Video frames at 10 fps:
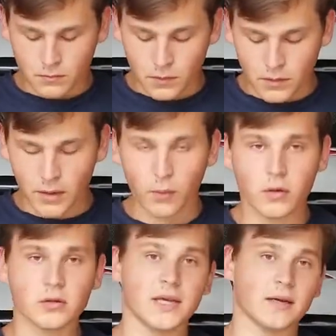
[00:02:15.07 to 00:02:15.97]
it
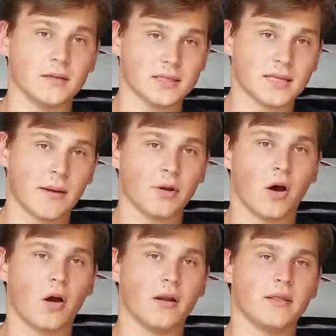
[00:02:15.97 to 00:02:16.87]
will take less time to
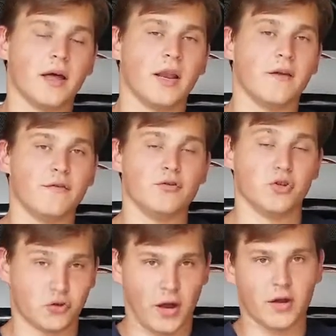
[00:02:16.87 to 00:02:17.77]
harden than if you
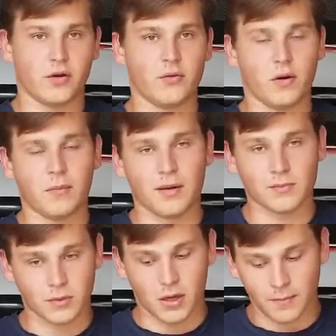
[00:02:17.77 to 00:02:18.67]
just try to do one big
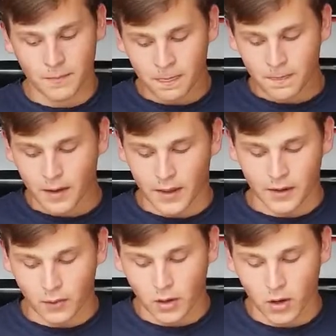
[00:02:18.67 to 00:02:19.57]
blob, and it
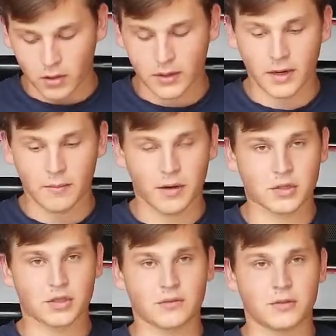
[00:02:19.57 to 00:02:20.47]
will harden in a
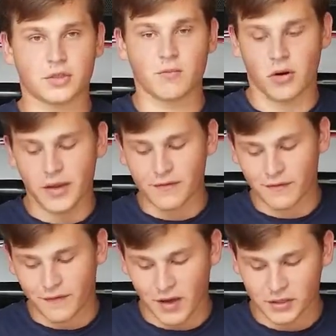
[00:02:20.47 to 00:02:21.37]
much just more even
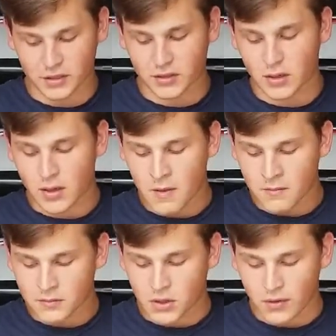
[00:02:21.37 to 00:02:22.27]
fashion.
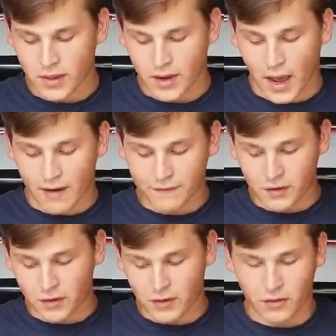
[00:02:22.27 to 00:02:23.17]
So then
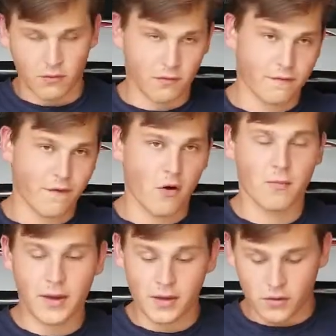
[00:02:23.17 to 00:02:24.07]
after you foam
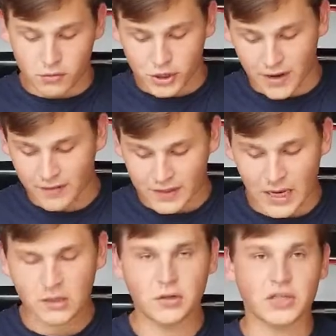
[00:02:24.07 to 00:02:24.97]
it, you shave it
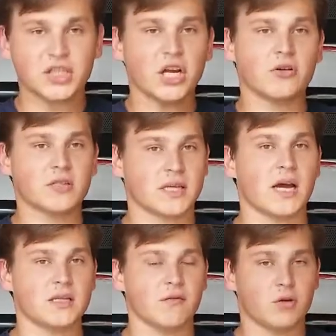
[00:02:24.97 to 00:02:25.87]
down to a general
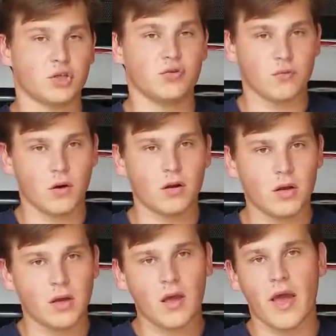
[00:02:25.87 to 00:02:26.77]
size of what you want.
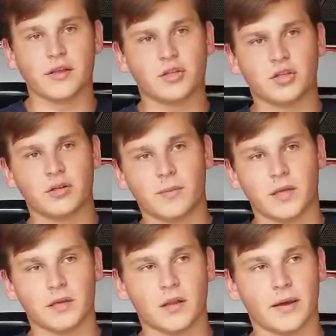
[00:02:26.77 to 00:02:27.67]
It just should
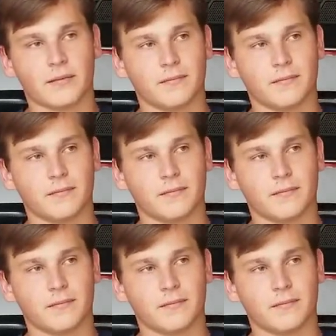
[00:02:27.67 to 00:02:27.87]
be like,